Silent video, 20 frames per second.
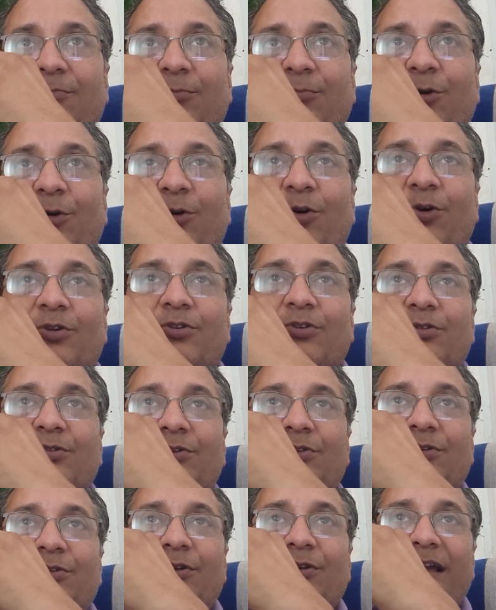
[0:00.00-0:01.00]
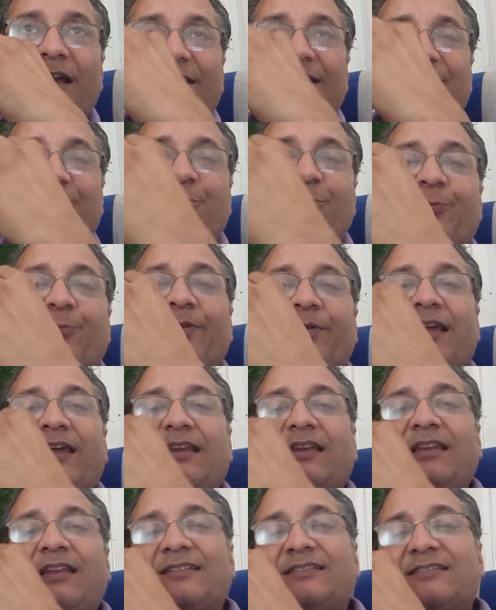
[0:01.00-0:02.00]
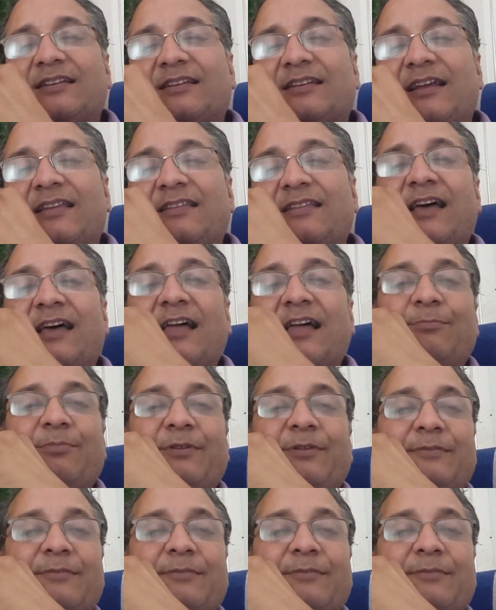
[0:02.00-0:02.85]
more entropy and lesser enthalpy.